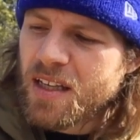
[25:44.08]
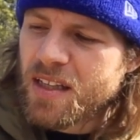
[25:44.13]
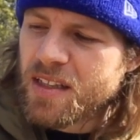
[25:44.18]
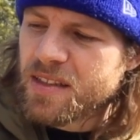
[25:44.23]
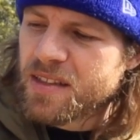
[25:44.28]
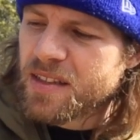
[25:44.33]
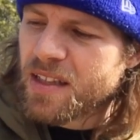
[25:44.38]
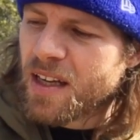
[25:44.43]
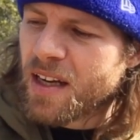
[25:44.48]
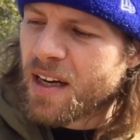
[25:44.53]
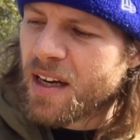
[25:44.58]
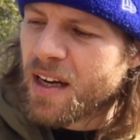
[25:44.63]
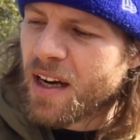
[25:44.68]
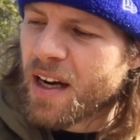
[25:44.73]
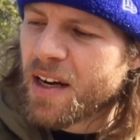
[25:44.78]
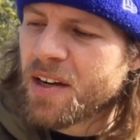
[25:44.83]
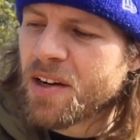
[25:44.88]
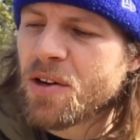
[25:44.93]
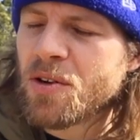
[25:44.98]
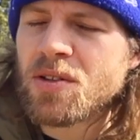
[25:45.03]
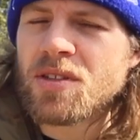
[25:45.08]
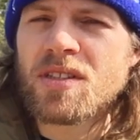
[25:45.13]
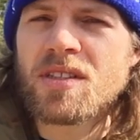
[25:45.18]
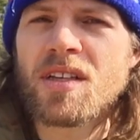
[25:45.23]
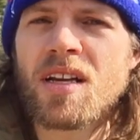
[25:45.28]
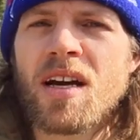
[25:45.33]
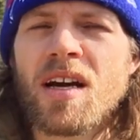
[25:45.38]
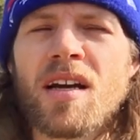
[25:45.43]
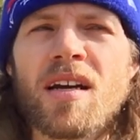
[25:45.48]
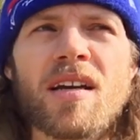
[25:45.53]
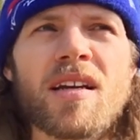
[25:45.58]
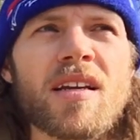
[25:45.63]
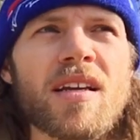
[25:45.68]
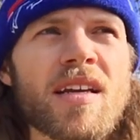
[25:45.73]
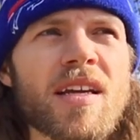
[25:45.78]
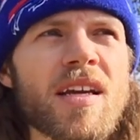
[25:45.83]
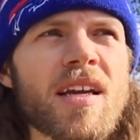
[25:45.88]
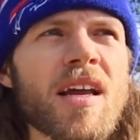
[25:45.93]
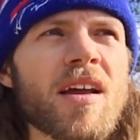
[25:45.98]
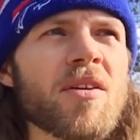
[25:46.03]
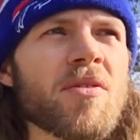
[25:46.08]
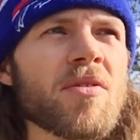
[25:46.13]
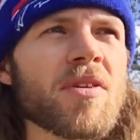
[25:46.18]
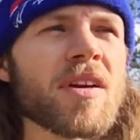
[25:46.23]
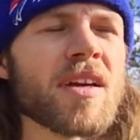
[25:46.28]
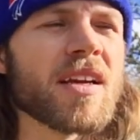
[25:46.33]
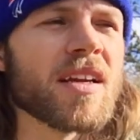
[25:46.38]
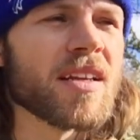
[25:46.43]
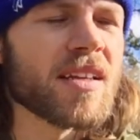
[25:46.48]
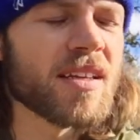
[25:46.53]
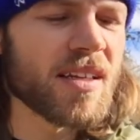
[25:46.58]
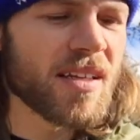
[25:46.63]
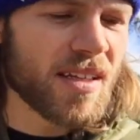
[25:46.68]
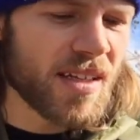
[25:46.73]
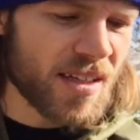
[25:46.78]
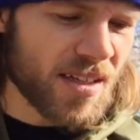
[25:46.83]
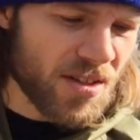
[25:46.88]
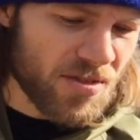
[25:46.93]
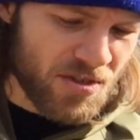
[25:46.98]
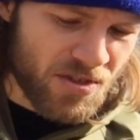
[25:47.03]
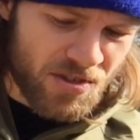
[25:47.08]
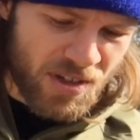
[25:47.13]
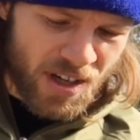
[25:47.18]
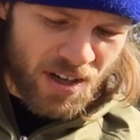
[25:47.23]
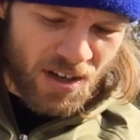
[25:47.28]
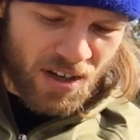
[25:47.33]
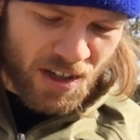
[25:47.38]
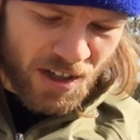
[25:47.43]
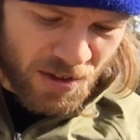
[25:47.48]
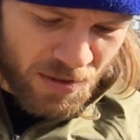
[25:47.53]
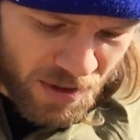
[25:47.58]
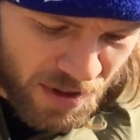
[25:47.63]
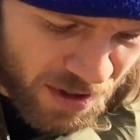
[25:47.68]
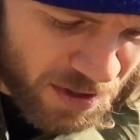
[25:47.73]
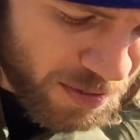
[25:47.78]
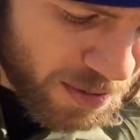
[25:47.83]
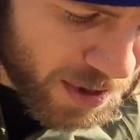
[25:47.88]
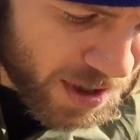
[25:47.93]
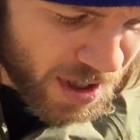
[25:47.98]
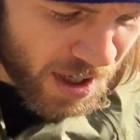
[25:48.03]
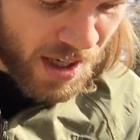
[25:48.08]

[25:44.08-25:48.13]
It's not. I know it's not. And again, I don't want to get into details or try to argue with you, but